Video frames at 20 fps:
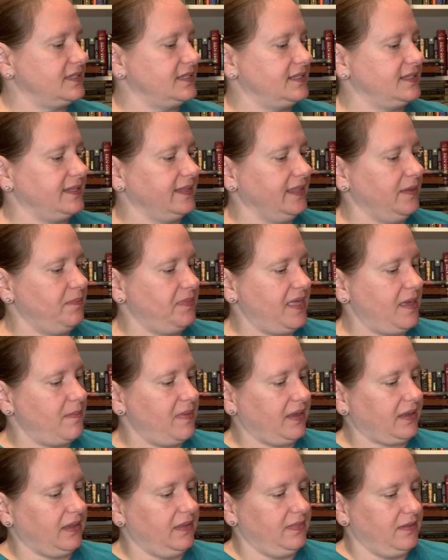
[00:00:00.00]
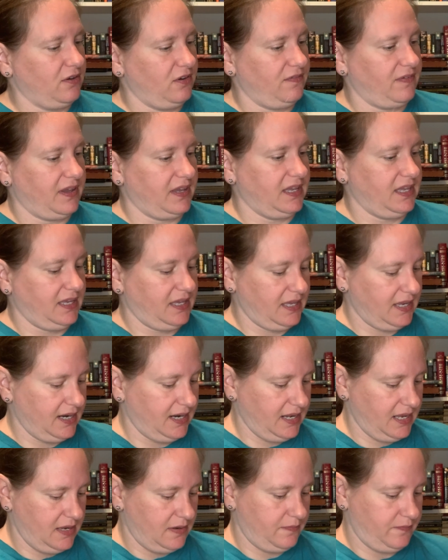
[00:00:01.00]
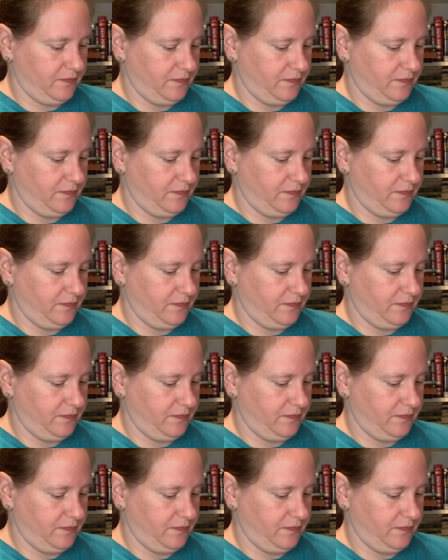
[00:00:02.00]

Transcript: slip that back in there if I can get it in.